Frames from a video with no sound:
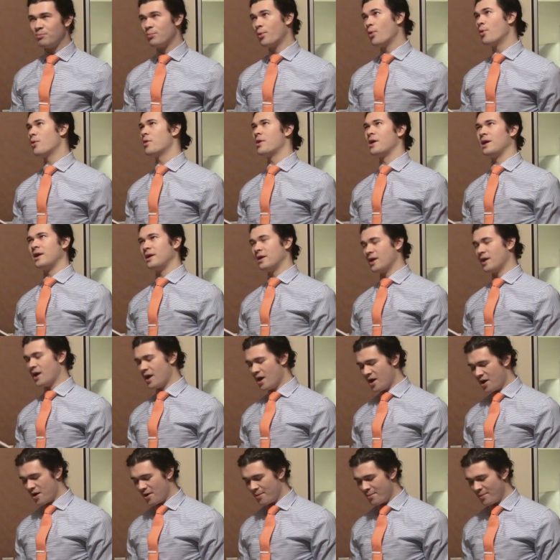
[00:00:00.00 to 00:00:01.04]
Boy,
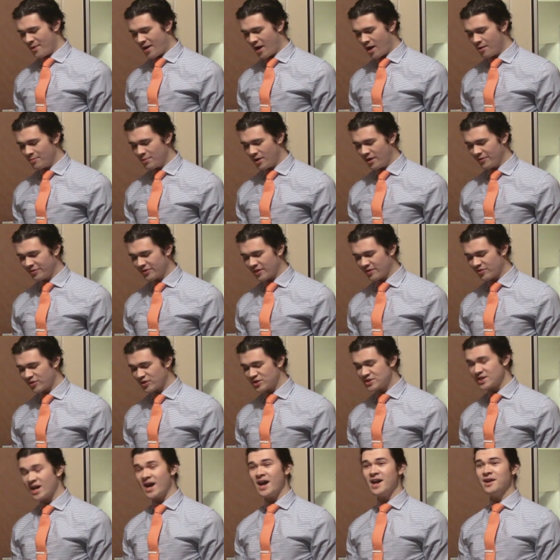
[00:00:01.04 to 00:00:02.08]
how about that the
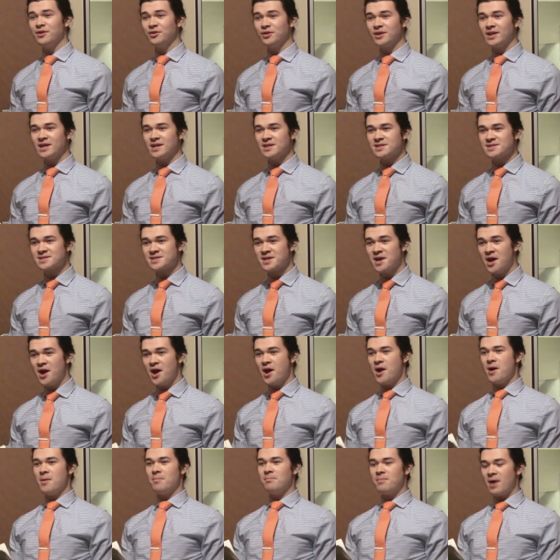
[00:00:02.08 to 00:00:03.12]
title is
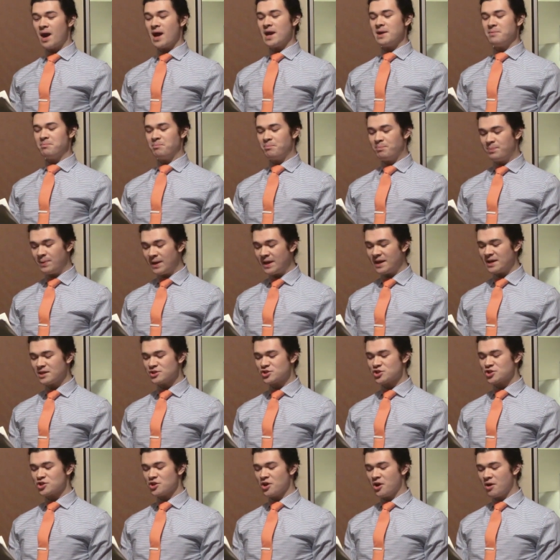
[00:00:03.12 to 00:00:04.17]
My
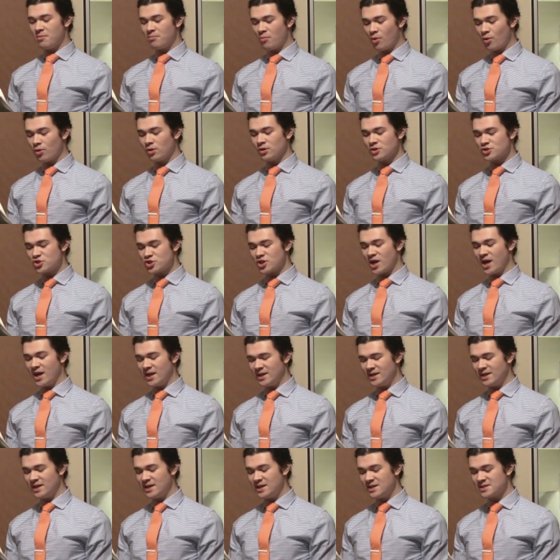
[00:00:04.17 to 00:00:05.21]
Bitch More
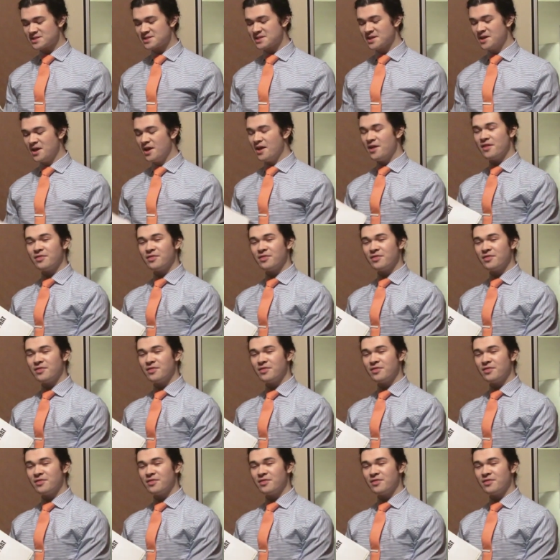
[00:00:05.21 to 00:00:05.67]
Chinese